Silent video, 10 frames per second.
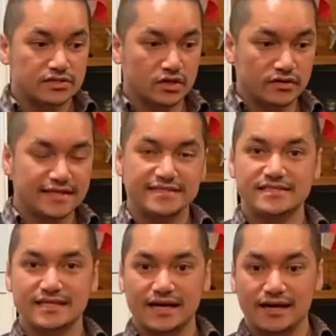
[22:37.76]
so this
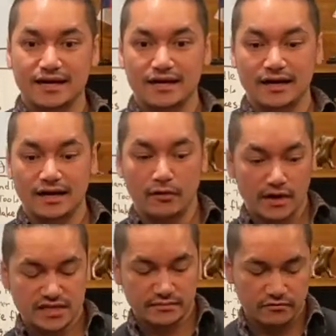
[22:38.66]
is a, a
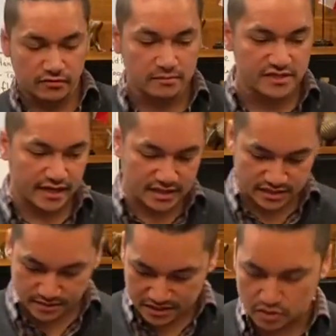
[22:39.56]
recipe from
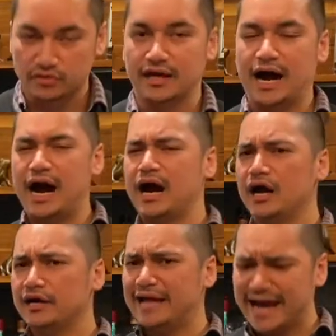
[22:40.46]
Jettison. It's called
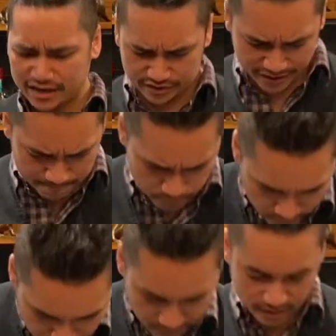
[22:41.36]
our daiquiri.
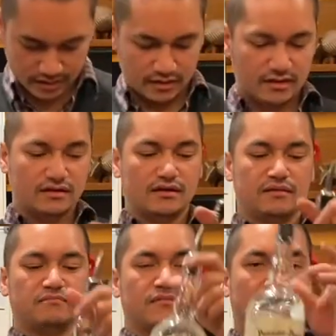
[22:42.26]

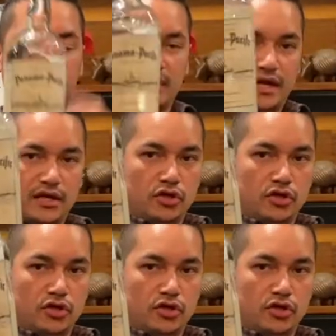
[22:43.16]
I'm gonna